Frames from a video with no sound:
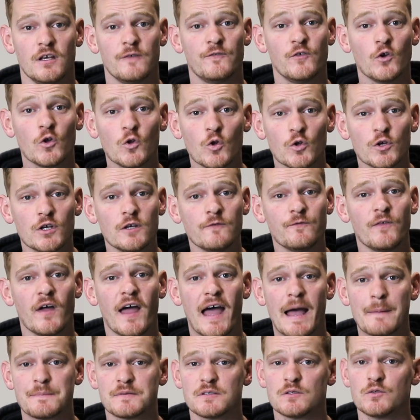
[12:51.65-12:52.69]
If you're looking for
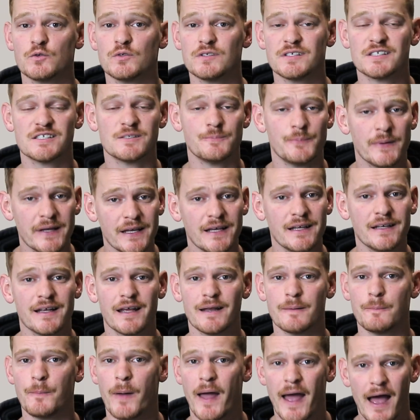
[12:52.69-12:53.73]
absolute speed
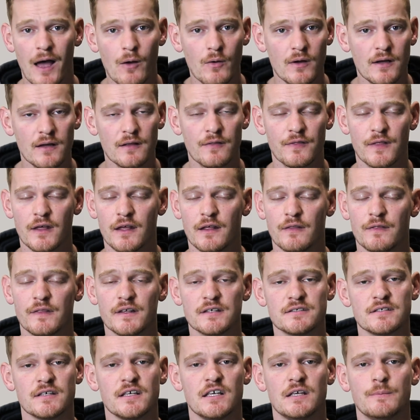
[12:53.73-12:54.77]
and power, then
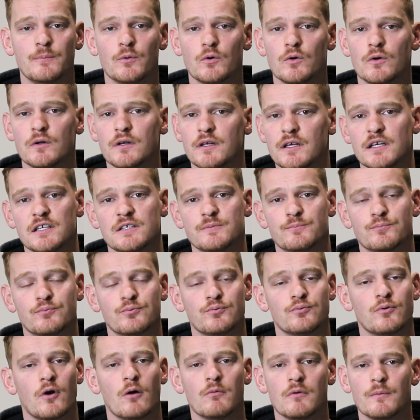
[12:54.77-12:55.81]
this e-board is
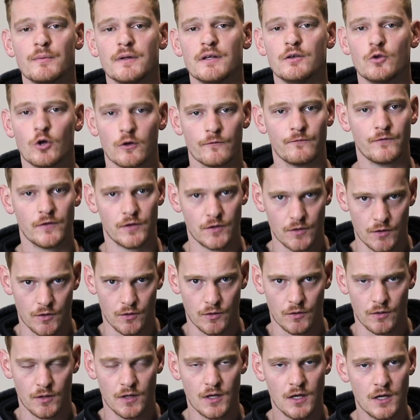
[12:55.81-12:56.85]
probably not for
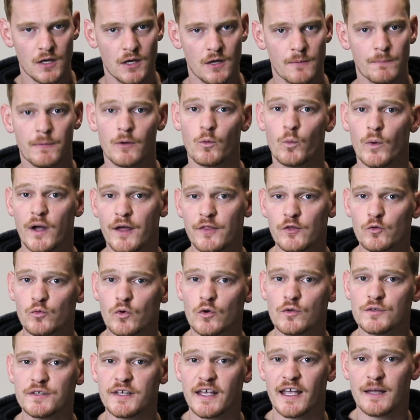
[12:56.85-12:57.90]
you. But where the
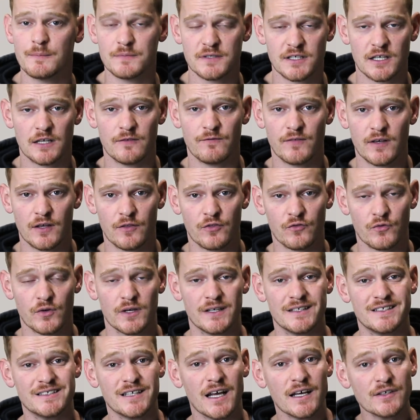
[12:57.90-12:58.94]
Raldey
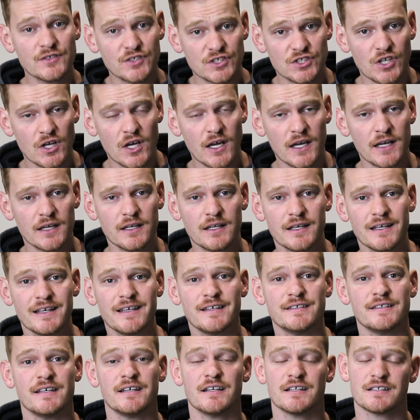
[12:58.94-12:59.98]
Mt-V3 does shine
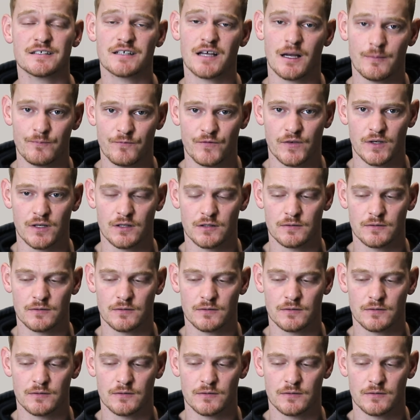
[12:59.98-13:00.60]
is in its comfort.